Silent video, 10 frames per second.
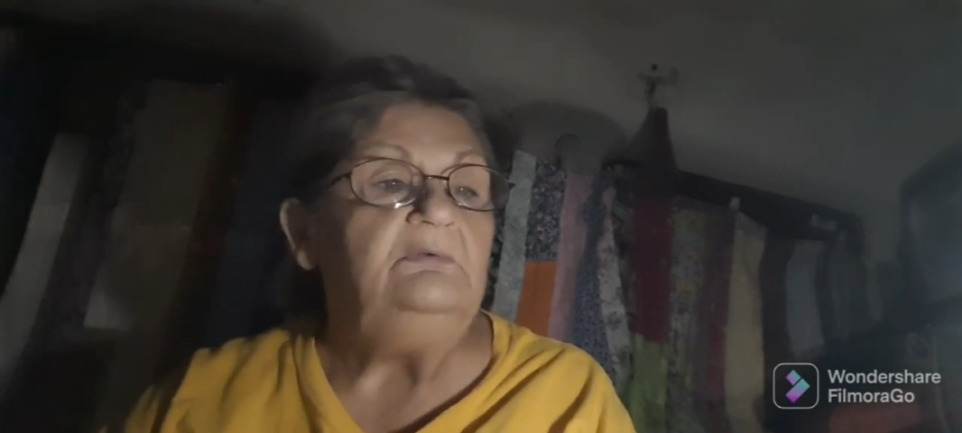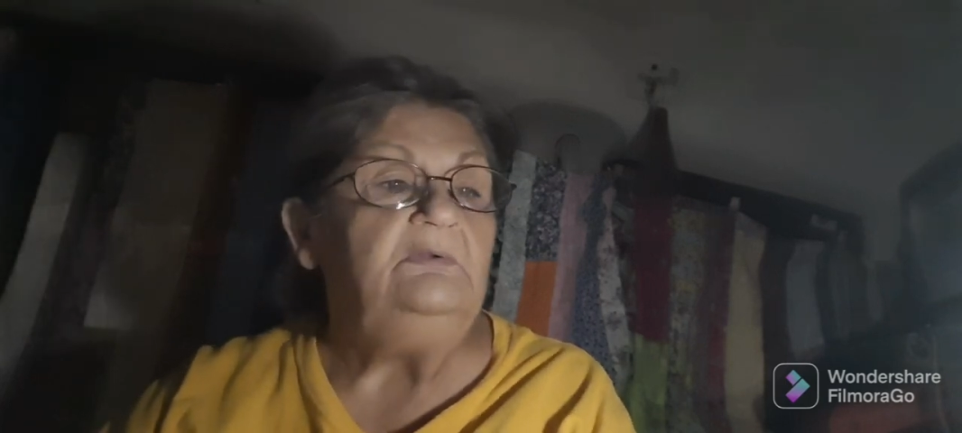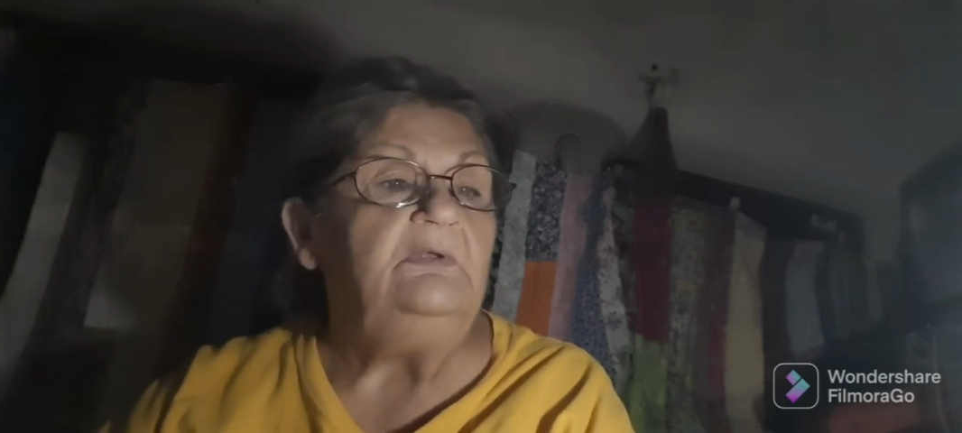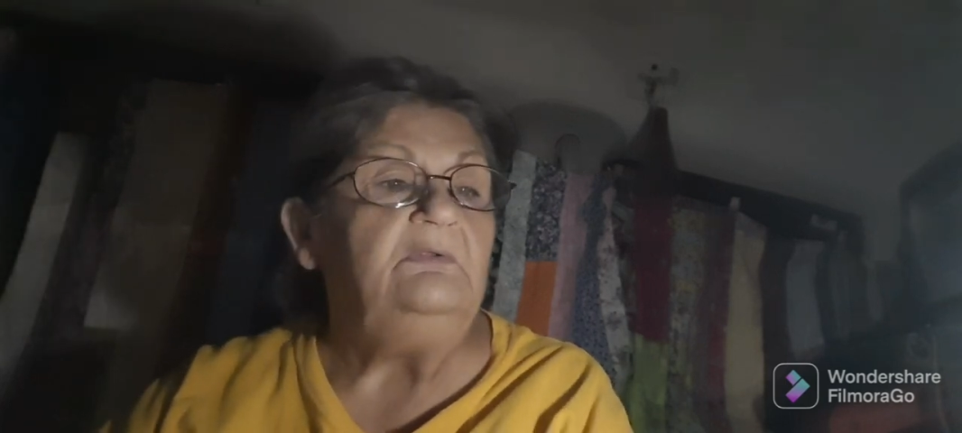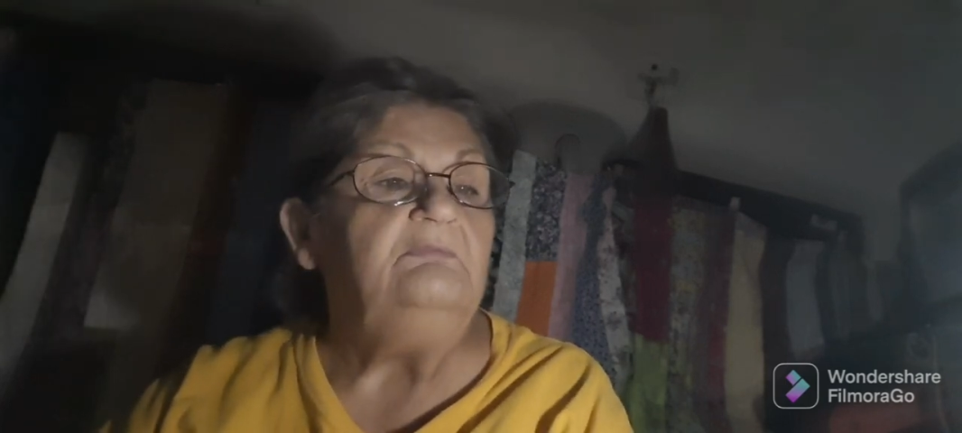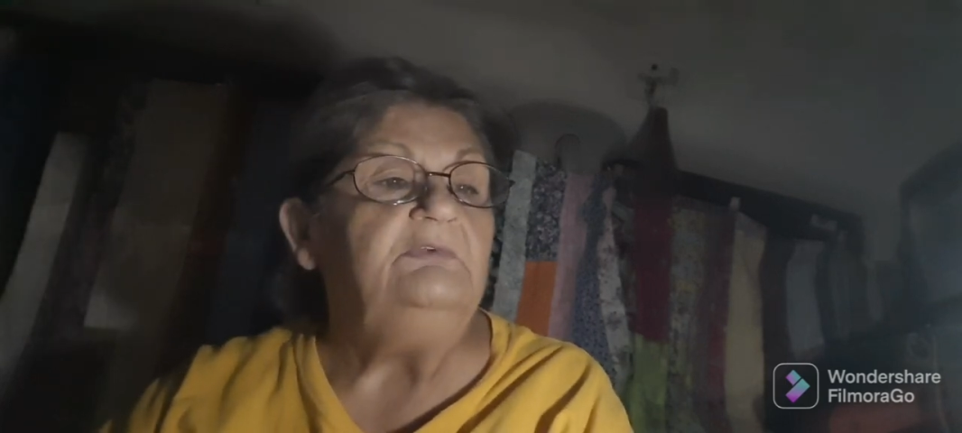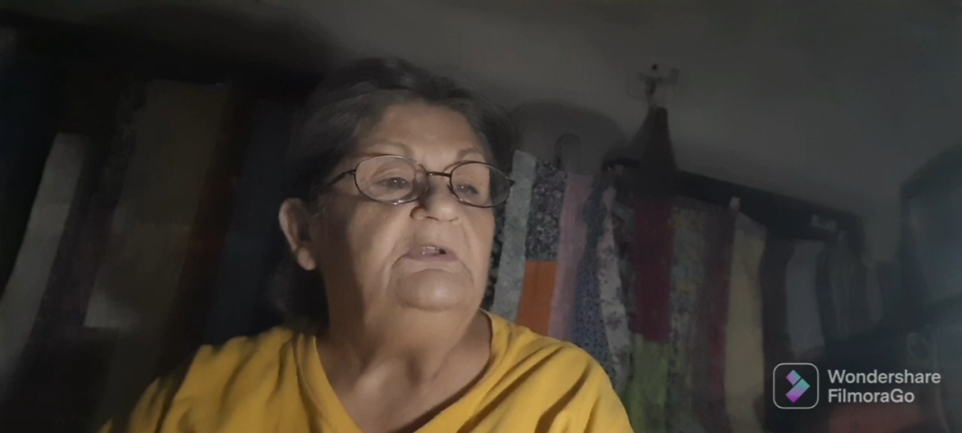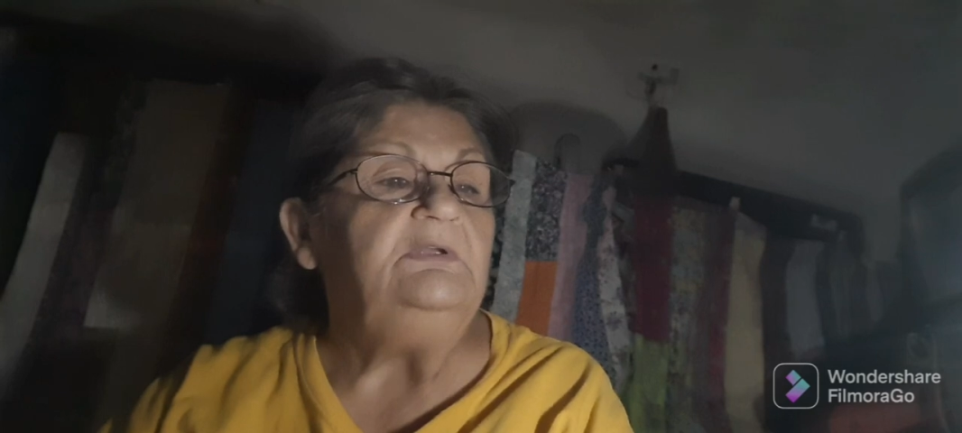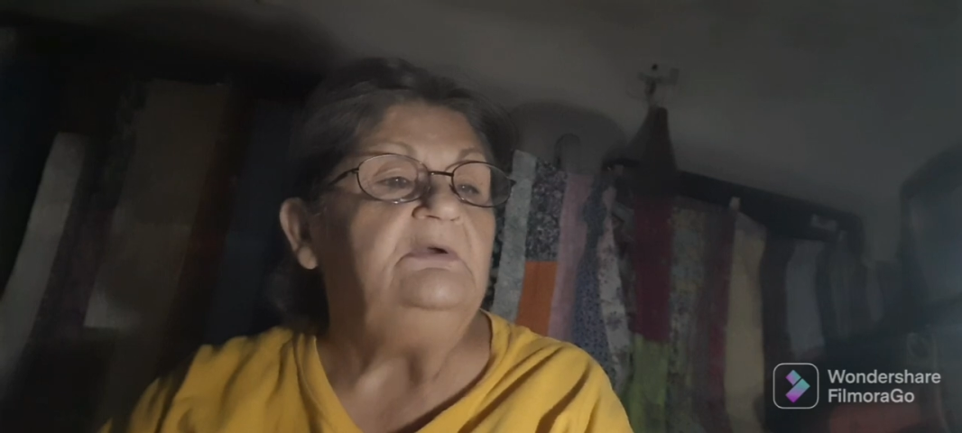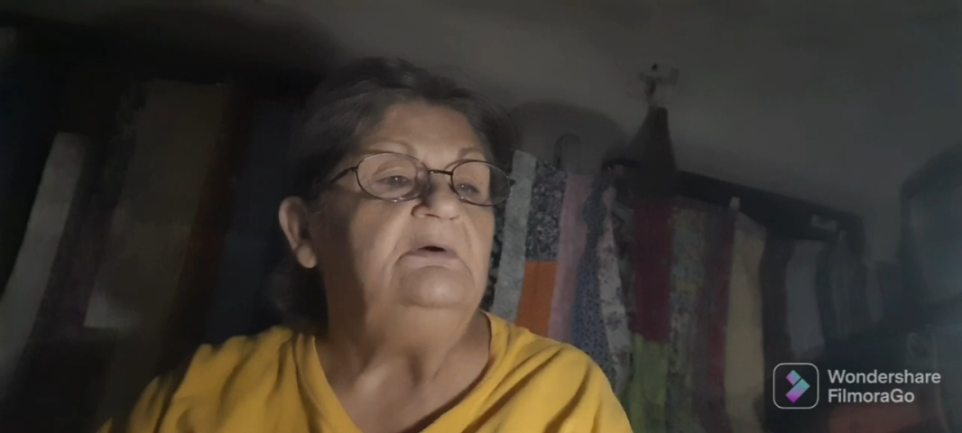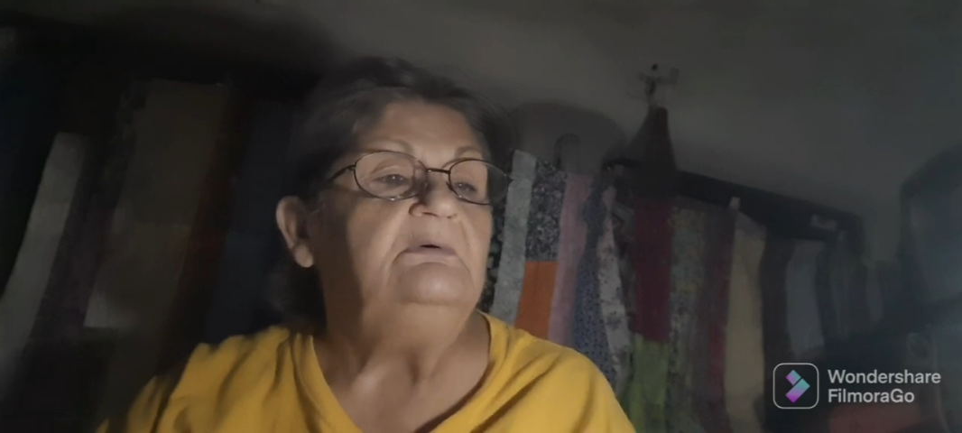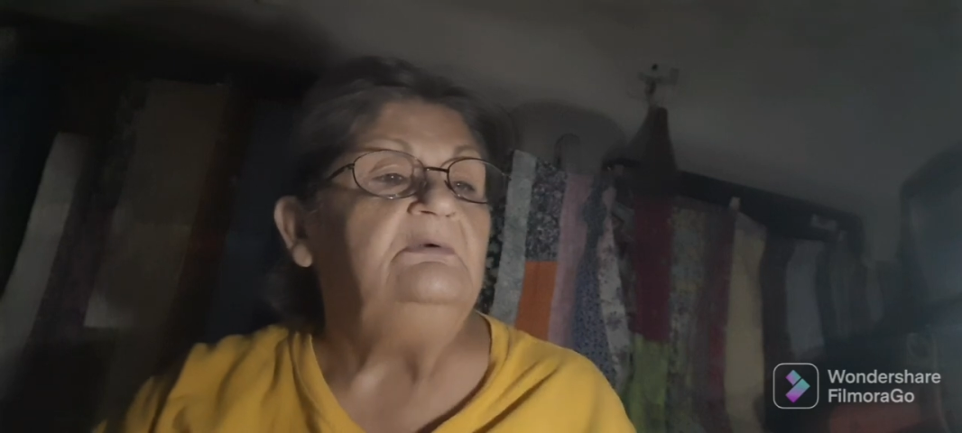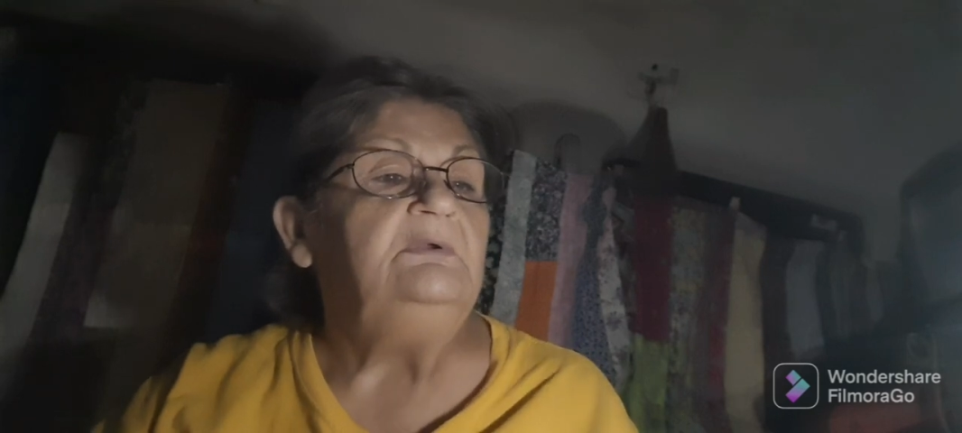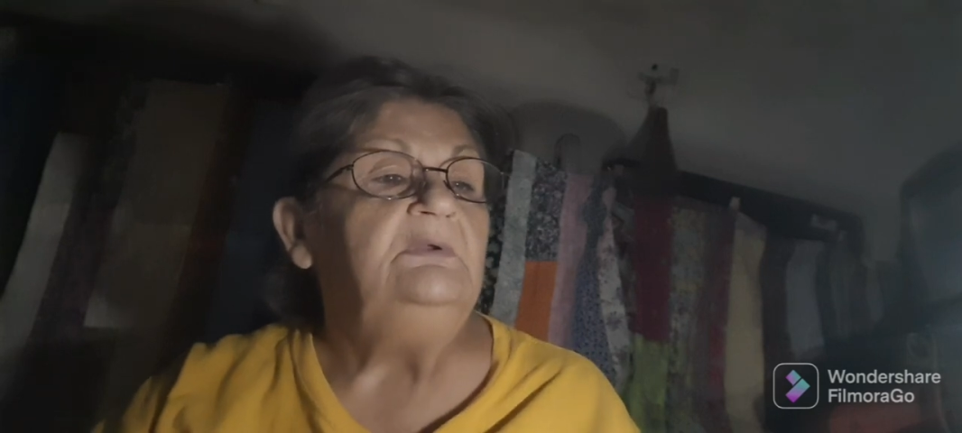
another video,